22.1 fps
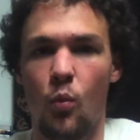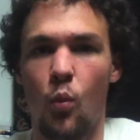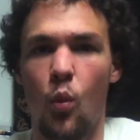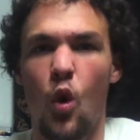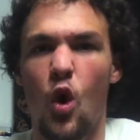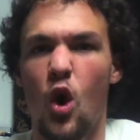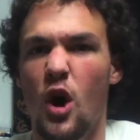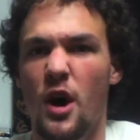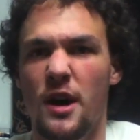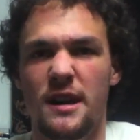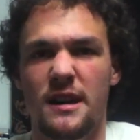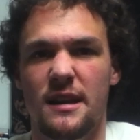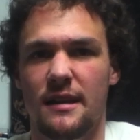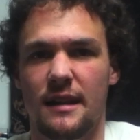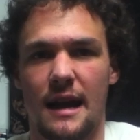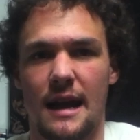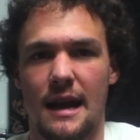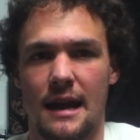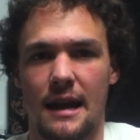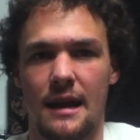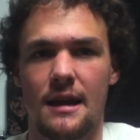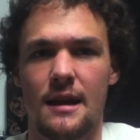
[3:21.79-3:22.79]
wood and
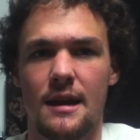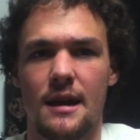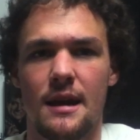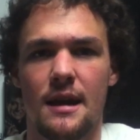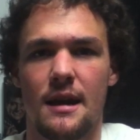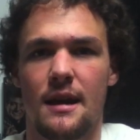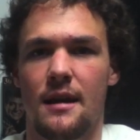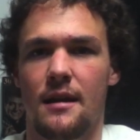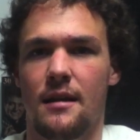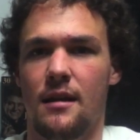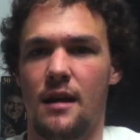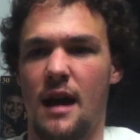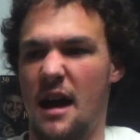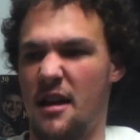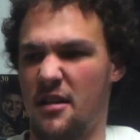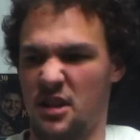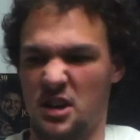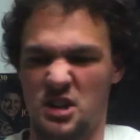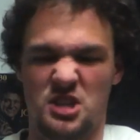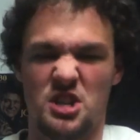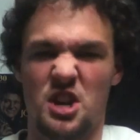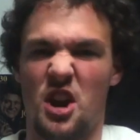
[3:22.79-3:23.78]
like out
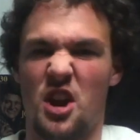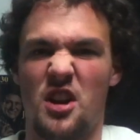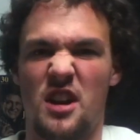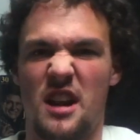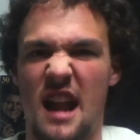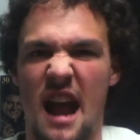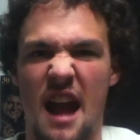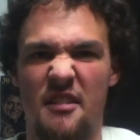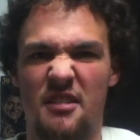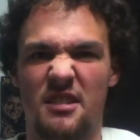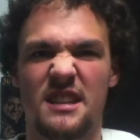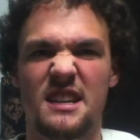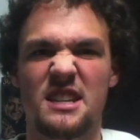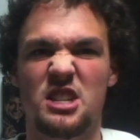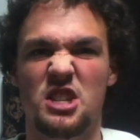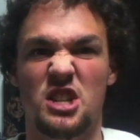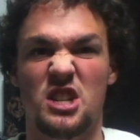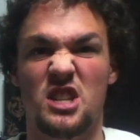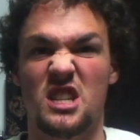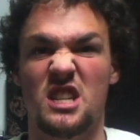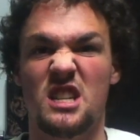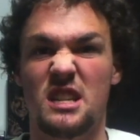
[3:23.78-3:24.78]
of the dirt, and everything's
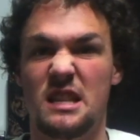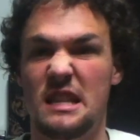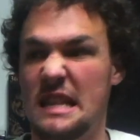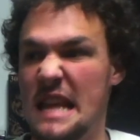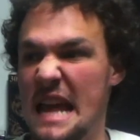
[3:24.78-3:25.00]
just,